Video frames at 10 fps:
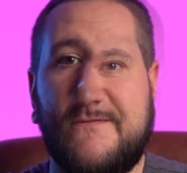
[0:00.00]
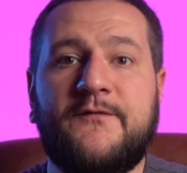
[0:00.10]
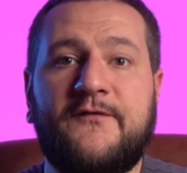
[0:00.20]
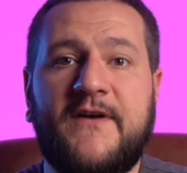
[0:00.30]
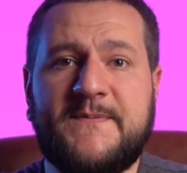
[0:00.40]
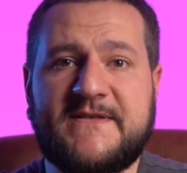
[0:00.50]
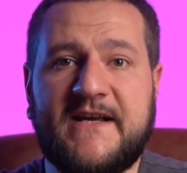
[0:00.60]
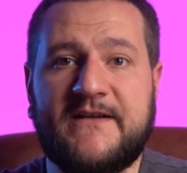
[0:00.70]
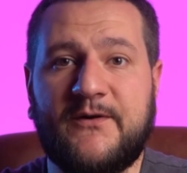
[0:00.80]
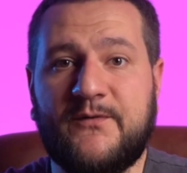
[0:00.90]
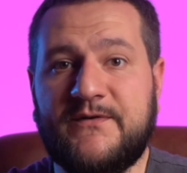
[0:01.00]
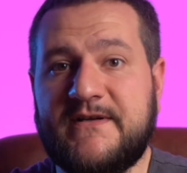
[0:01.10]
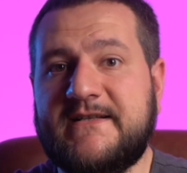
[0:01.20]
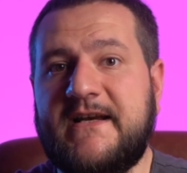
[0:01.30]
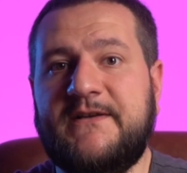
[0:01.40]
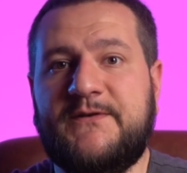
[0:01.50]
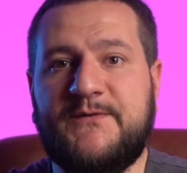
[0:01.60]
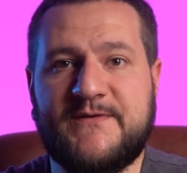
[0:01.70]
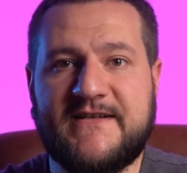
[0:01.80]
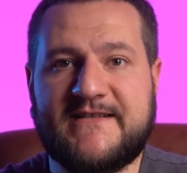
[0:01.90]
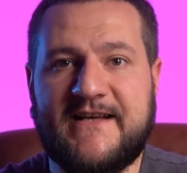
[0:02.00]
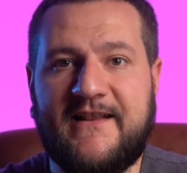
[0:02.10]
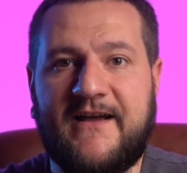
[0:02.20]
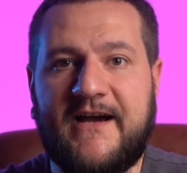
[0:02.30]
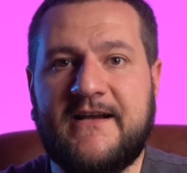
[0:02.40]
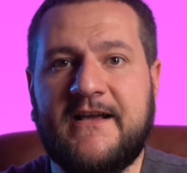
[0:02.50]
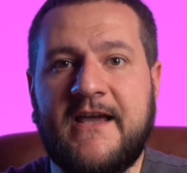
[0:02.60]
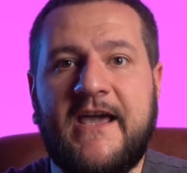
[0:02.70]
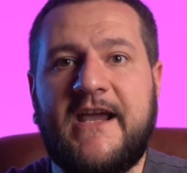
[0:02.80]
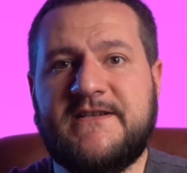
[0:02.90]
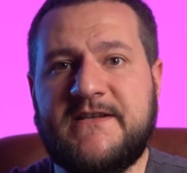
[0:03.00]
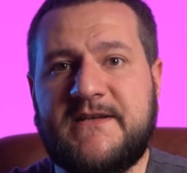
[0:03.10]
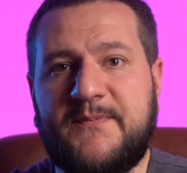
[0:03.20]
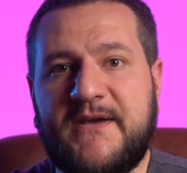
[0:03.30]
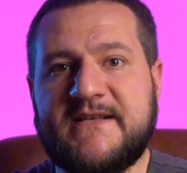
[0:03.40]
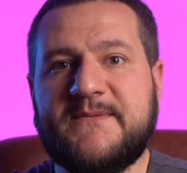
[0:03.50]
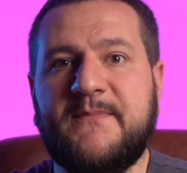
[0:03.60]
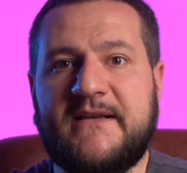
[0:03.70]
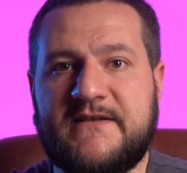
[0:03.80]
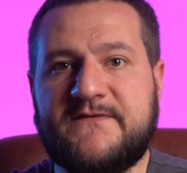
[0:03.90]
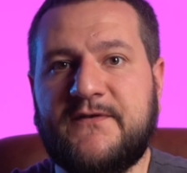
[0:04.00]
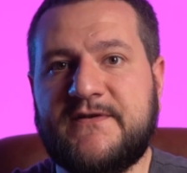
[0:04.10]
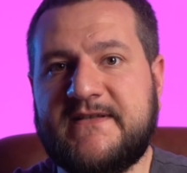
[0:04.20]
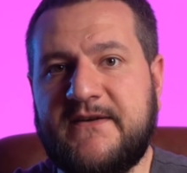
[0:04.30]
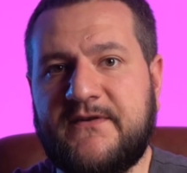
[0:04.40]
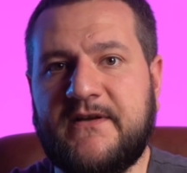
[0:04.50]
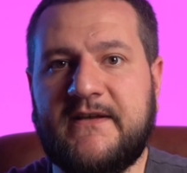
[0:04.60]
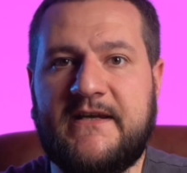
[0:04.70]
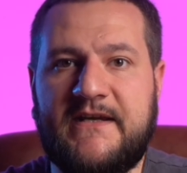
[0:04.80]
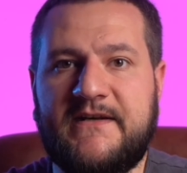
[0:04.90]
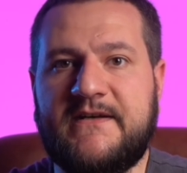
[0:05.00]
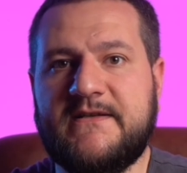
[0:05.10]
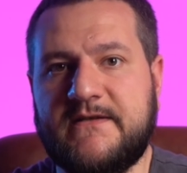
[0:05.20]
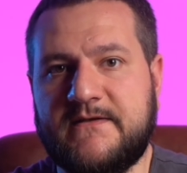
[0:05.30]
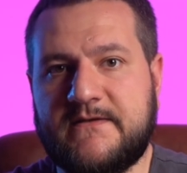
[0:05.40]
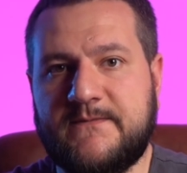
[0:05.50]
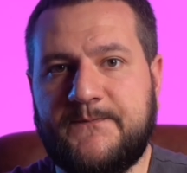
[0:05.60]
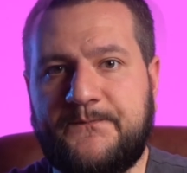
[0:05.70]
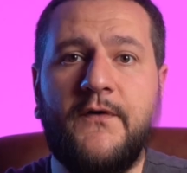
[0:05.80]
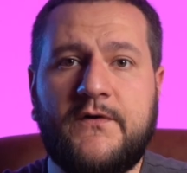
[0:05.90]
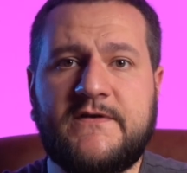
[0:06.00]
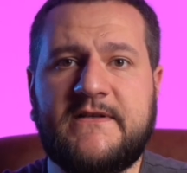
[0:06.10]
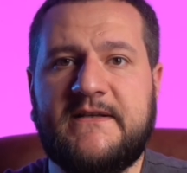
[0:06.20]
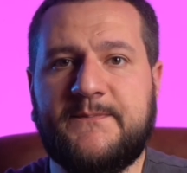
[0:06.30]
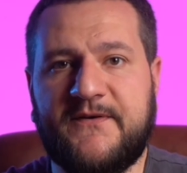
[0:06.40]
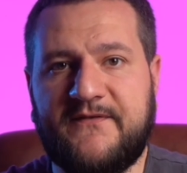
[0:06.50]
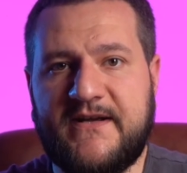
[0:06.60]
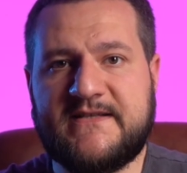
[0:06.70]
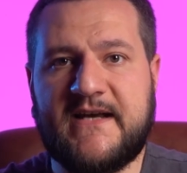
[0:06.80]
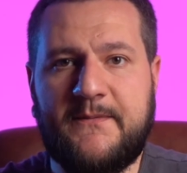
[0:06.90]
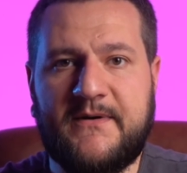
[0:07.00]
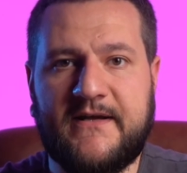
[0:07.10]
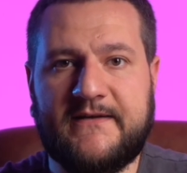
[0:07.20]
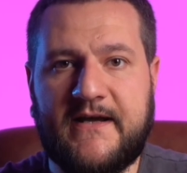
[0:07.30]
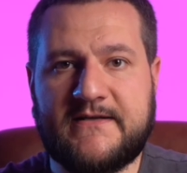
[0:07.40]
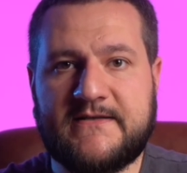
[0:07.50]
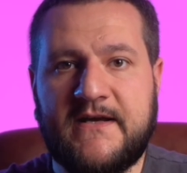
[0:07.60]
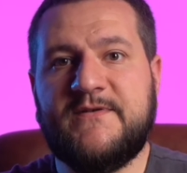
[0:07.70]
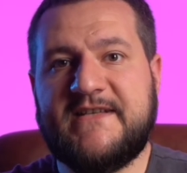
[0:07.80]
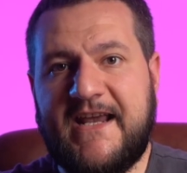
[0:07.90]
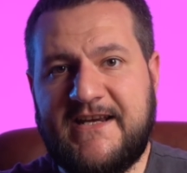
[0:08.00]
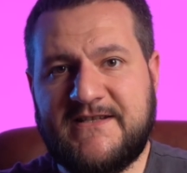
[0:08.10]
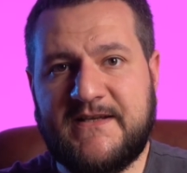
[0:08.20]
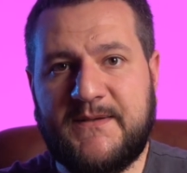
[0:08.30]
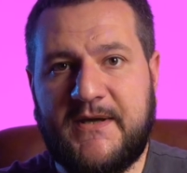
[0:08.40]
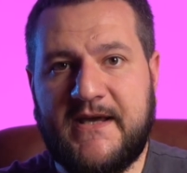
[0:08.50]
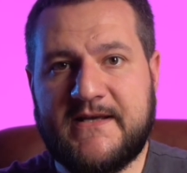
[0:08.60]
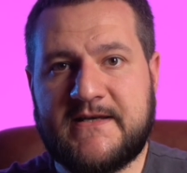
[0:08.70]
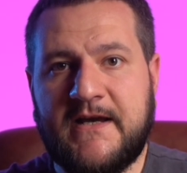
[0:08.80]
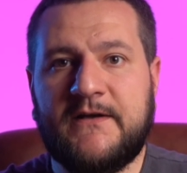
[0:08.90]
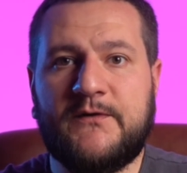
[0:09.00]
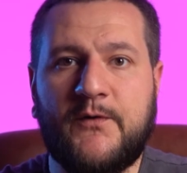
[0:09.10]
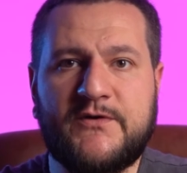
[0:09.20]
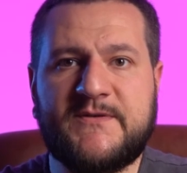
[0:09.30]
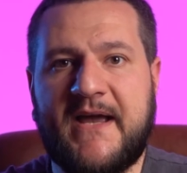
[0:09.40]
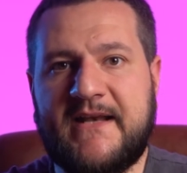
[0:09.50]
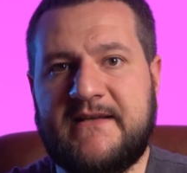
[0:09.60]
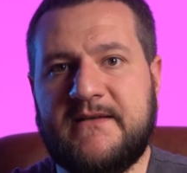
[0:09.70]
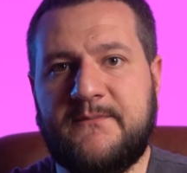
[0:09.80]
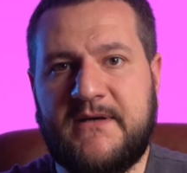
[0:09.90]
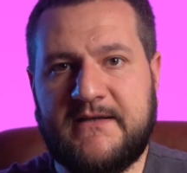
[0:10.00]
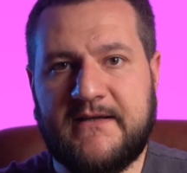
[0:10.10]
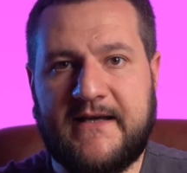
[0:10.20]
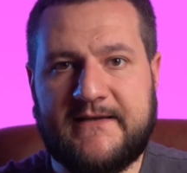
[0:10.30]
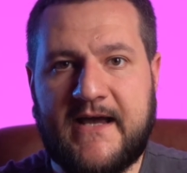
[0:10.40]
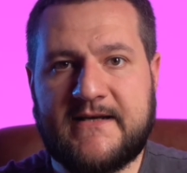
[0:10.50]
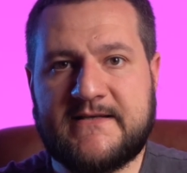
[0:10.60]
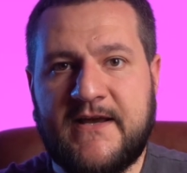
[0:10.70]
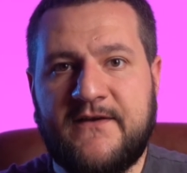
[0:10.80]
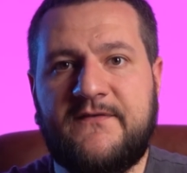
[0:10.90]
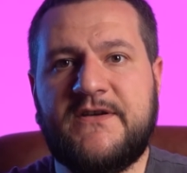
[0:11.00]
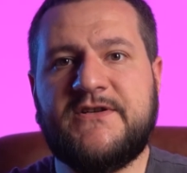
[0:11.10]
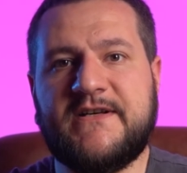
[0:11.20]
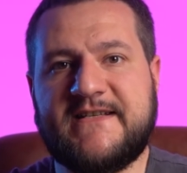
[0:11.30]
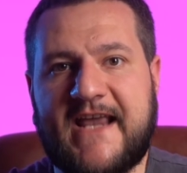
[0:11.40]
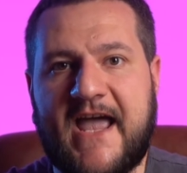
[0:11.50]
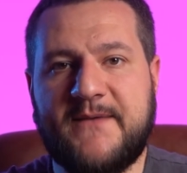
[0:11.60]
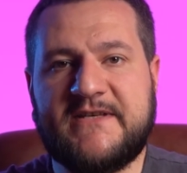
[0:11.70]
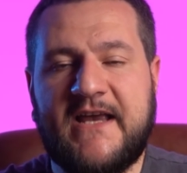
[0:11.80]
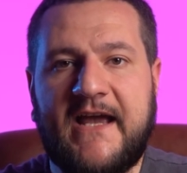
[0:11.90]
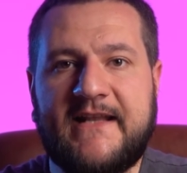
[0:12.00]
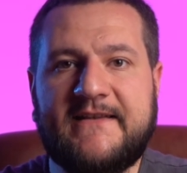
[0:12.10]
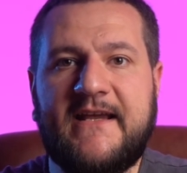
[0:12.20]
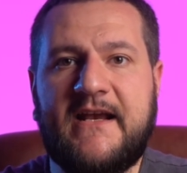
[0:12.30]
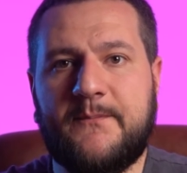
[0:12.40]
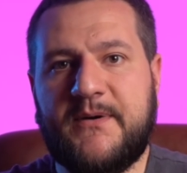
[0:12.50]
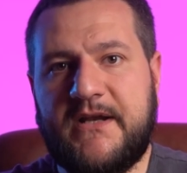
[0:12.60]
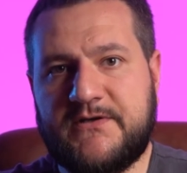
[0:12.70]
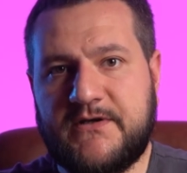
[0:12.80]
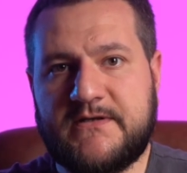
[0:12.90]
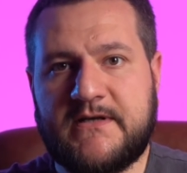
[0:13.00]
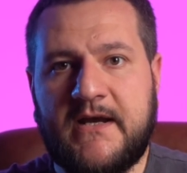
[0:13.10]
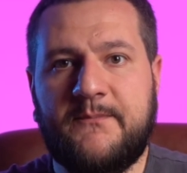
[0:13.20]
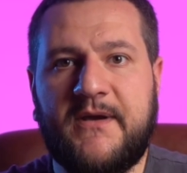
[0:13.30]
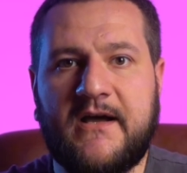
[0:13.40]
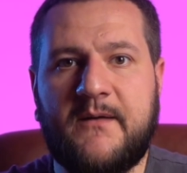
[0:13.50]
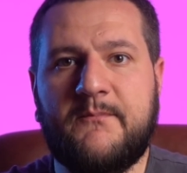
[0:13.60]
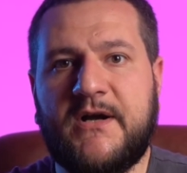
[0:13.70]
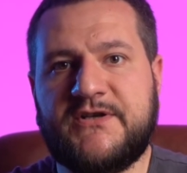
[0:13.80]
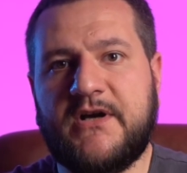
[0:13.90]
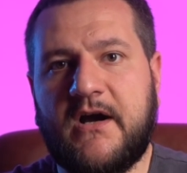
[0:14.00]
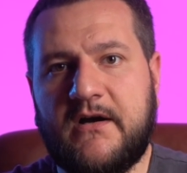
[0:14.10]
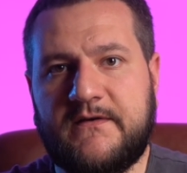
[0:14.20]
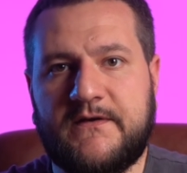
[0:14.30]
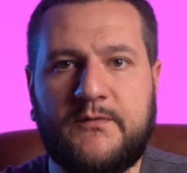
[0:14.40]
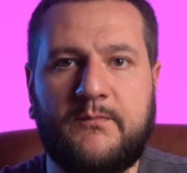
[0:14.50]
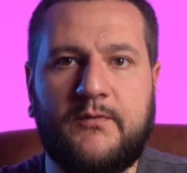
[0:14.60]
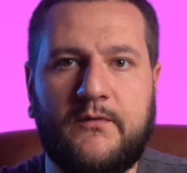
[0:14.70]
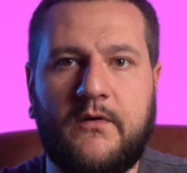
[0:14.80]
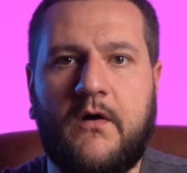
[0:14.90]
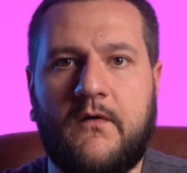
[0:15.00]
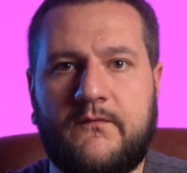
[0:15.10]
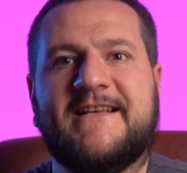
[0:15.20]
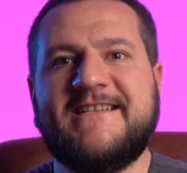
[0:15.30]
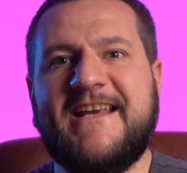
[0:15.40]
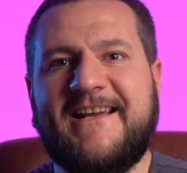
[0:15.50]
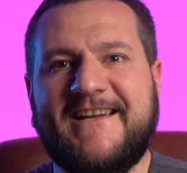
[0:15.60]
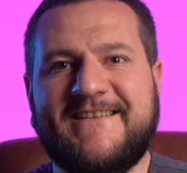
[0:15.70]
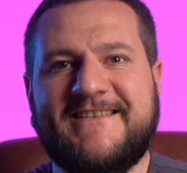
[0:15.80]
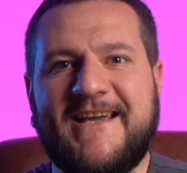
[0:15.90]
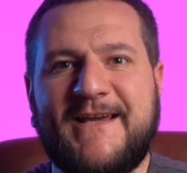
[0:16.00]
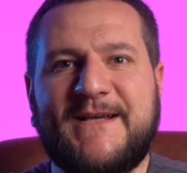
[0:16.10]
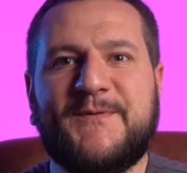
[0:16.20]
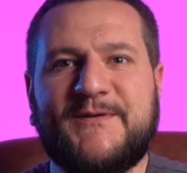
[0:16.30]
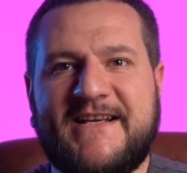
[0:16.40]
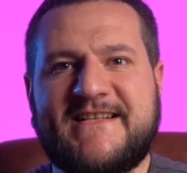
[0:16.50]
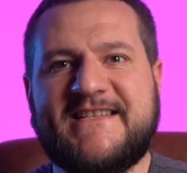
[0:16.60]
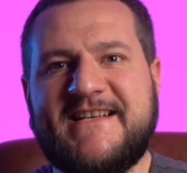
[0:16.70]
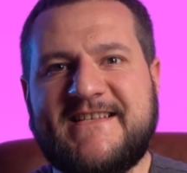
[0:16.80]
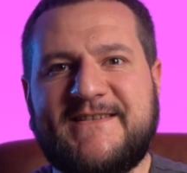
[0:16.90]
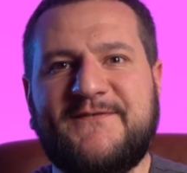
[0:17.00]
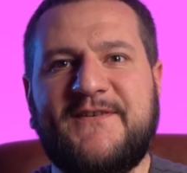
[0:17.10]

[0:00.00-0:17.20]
For website owners and users alike, HTTPS matters for several key reasons. First, it prevents cyber attacks. With HTTPS, those man in the middle attacks, phishing scams, and data breaches become much harder to pull off. Second, it protects sensitive